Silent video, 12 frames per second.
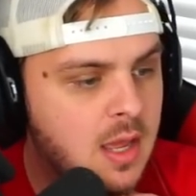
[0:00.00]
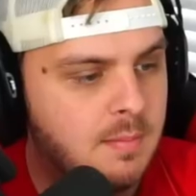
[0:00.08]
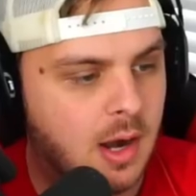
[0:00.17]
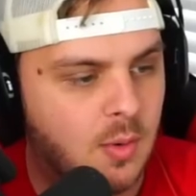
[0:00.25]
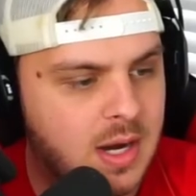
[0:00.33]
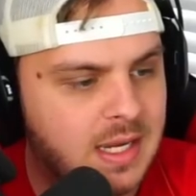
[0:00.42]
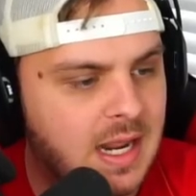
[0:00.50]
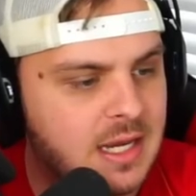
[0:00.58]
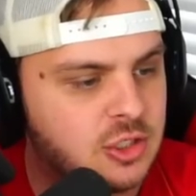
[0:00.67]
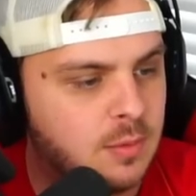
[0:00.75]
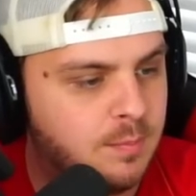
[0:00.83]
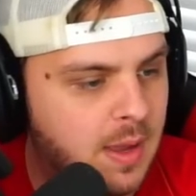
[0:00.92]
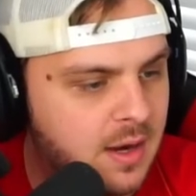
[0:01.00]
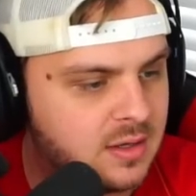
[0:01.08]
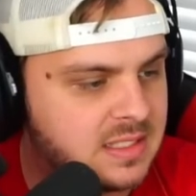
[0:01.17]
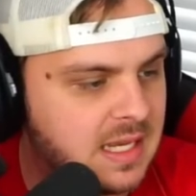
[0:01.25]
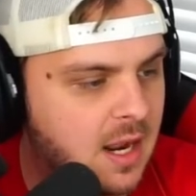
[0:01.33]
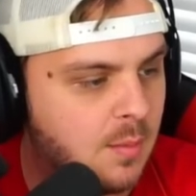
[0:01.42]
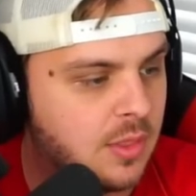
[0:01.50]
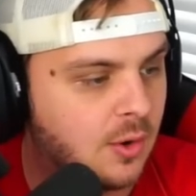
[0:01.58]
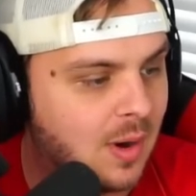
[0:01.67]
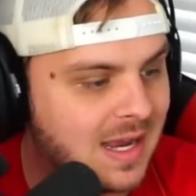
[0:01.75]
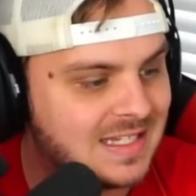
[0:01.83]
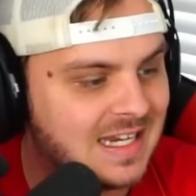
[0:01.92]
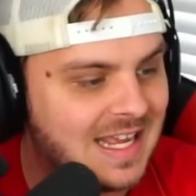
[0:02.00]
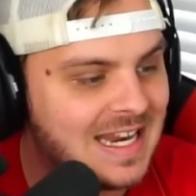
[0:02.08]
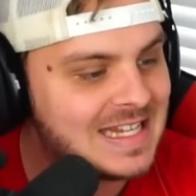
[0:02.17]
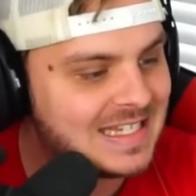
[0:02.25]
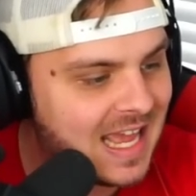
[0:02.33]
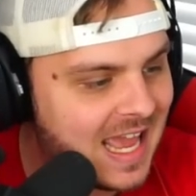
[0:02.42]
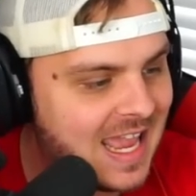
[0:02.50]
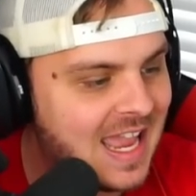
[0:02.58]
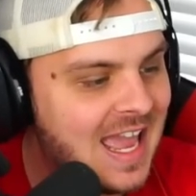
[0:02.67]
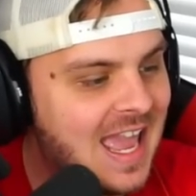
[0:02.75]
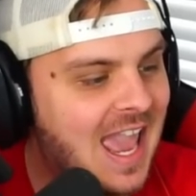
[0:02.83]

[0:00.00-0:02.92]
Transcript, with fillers: but I recognize your banner setup with Horizon any day,